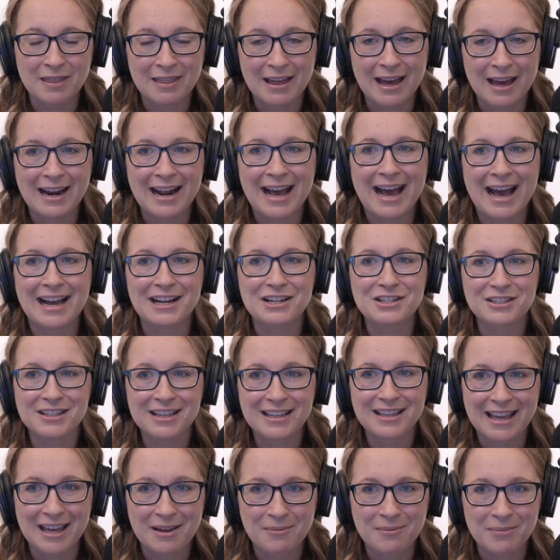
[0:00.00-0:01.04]
that actually
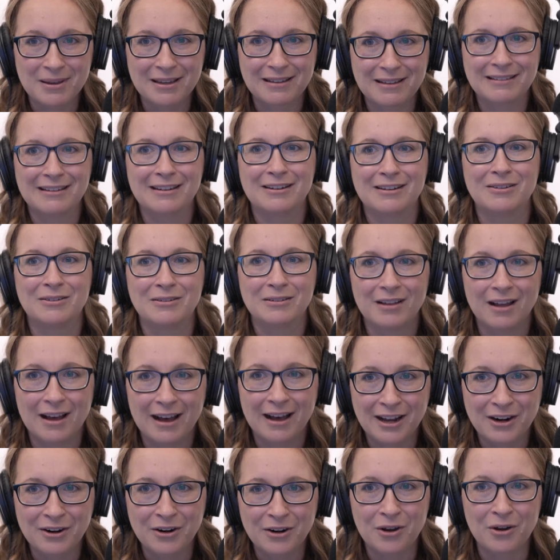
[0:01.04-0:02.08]
can be a little,
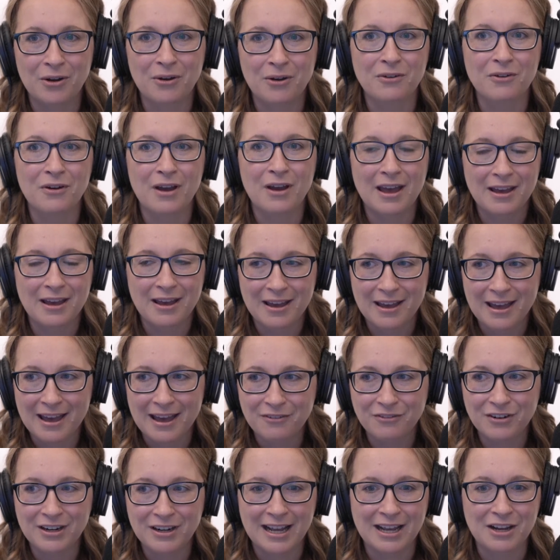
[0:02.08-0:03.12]
I don't know,
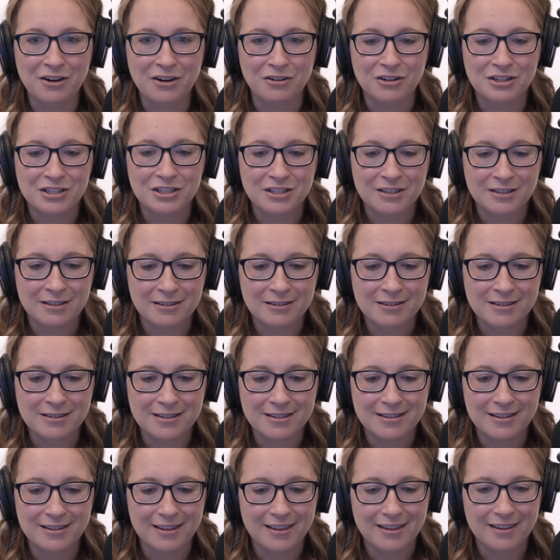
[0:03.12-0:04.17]
everyday
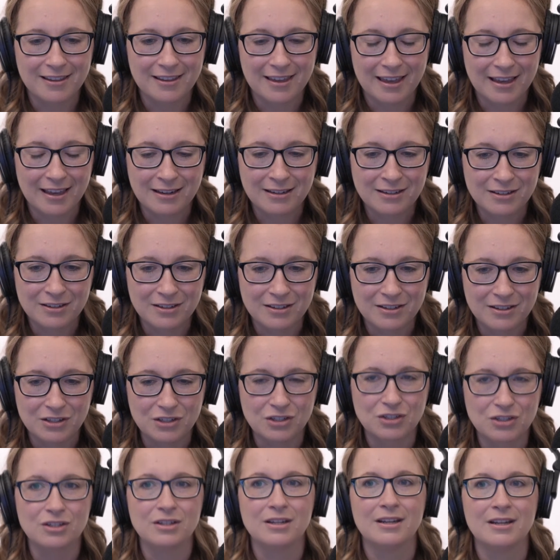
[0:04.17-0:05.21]
Christians can...
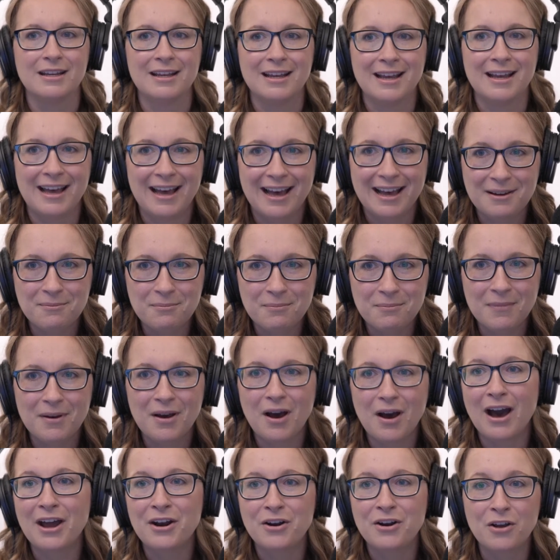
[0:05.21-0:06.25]

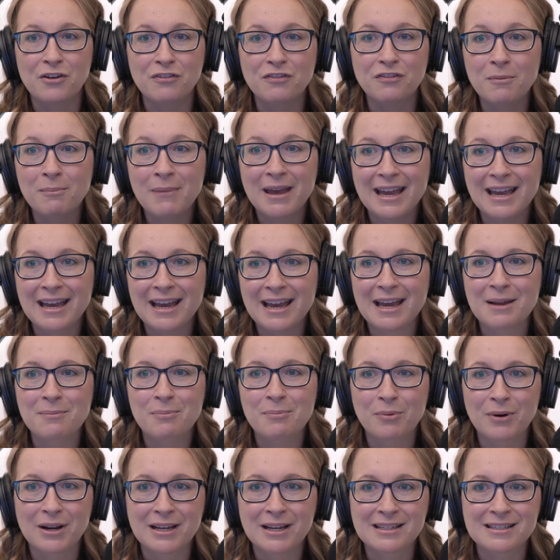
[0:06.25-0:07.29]
I don't know, for me, it
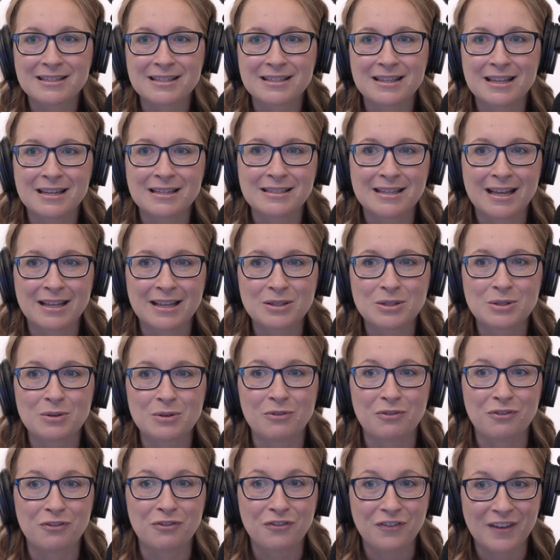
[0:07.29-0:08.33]
brings the sense of
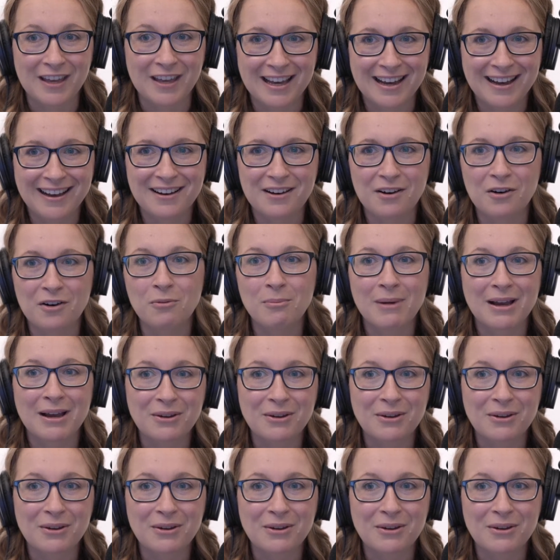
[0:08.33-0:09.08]
fear. Oh my